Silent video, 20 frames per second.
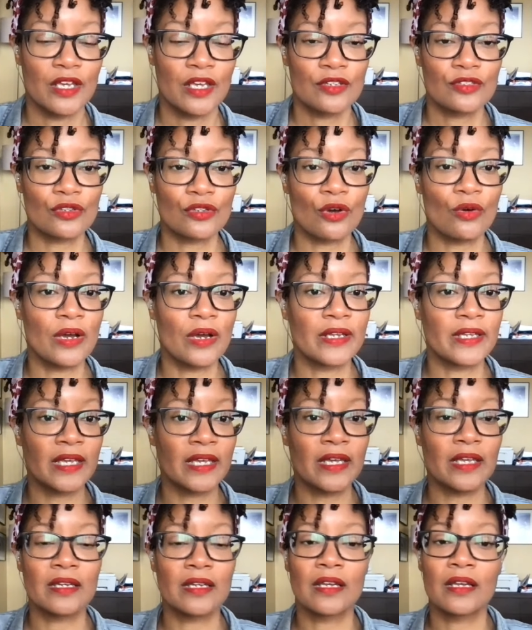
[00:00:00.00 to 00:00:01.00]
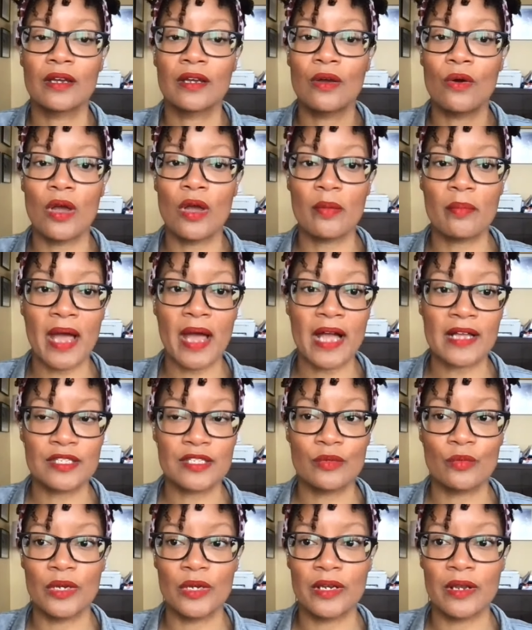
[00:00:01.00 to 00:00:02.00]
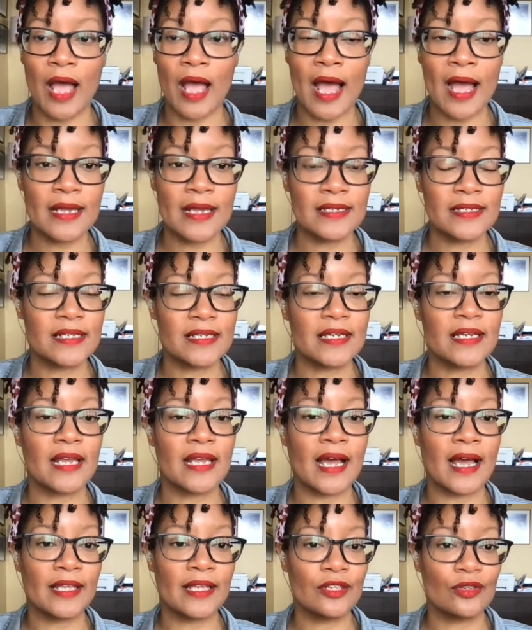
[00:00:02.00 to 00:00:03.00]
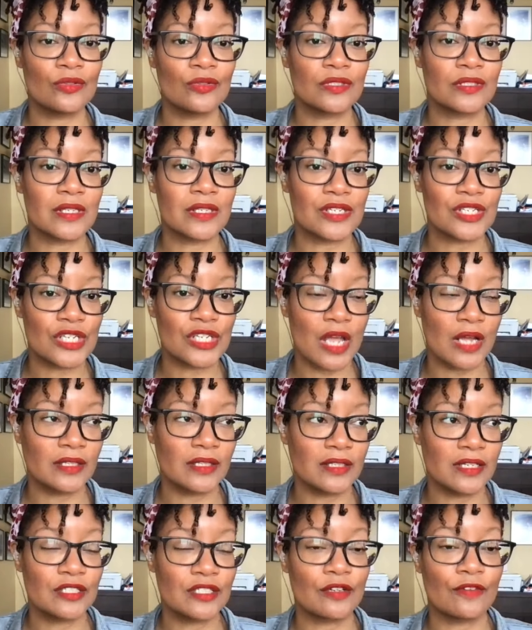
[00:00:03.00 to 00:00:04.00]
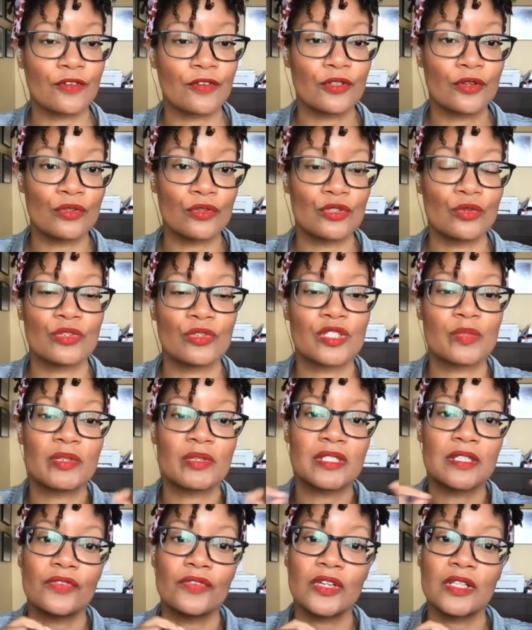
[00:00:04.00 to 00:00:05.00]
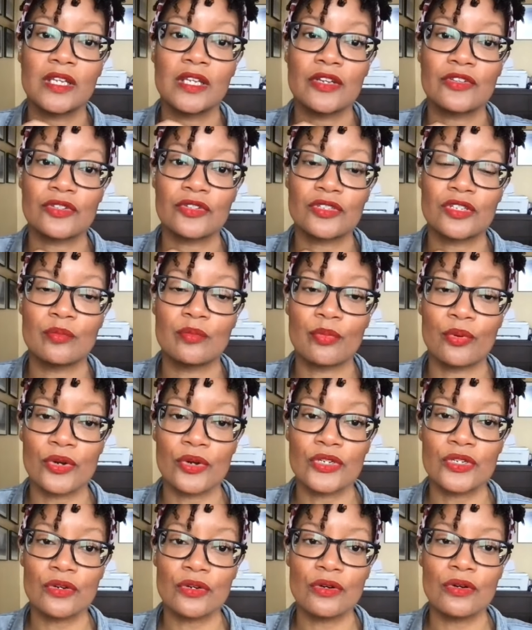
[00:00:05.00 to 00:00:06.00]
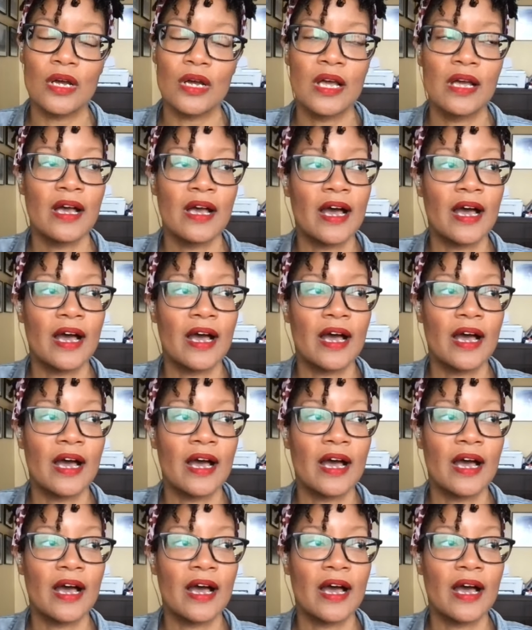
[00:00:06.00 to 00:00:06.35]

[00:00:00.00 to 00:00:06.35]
So again, going back to what I did, I used the checklist for those who were specifically interested in Portugal.